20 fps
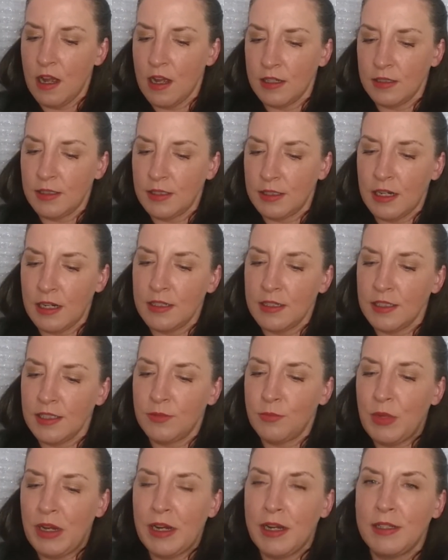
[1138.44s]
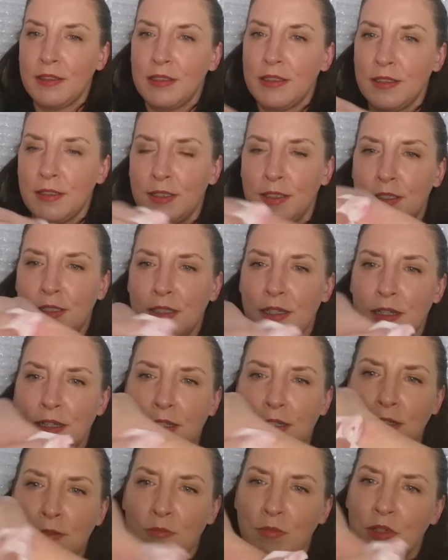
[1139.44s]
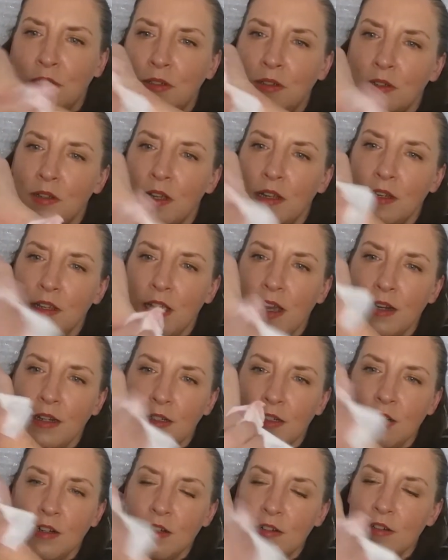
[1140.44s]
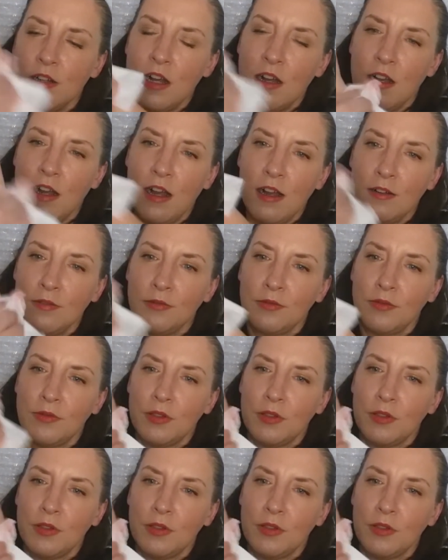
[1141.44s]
It's not as bad this time. I got it all off.